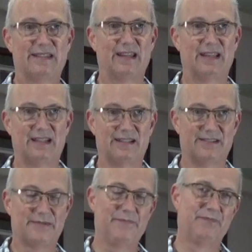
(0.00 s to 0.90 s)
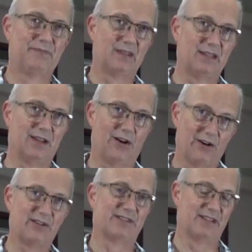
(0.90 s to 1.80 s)
thing is, and the
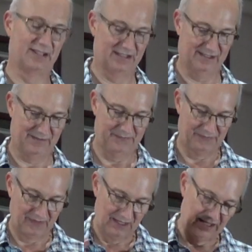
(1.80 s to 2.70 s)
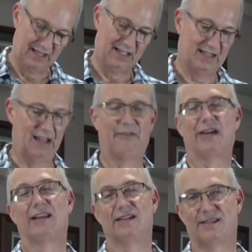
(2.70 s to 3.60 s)
hardest thing is, now we
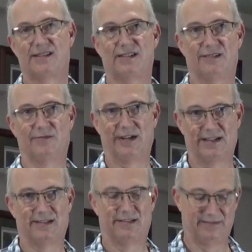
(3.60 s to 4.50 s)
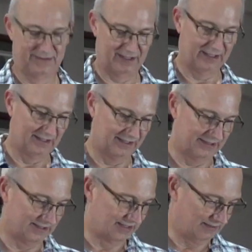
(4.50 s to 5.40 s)
gotta let it sit and rest.
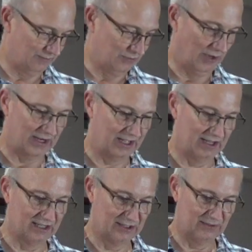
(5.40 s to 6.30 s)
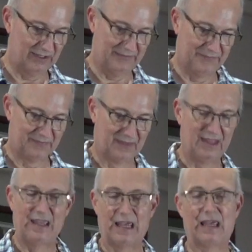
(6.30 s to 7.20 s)
Because if you try to cut into it,
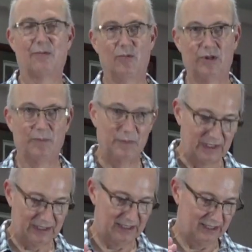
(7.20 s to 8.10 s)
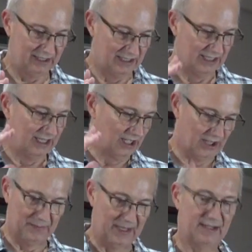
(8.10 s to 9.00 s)
it would be
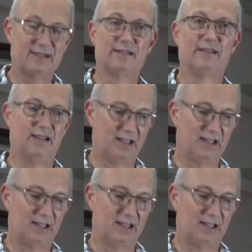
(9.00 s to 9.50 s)
a mess.